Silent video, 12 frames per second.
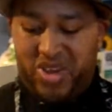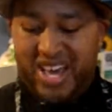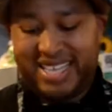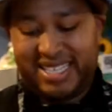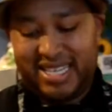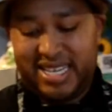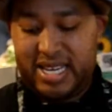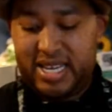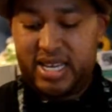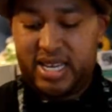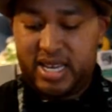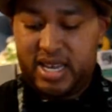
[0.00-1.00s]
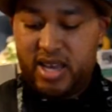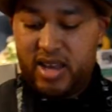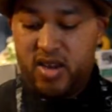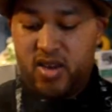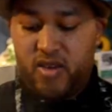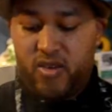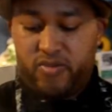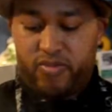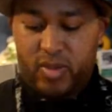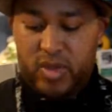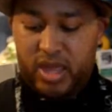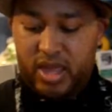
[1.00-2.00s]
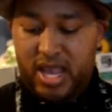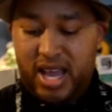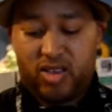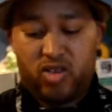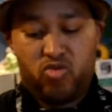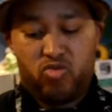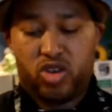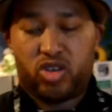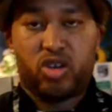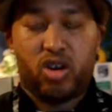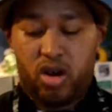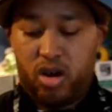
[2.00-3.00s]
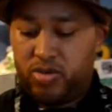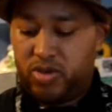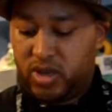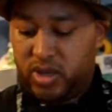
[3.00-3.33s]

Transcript: pasta in. Not too much carbs.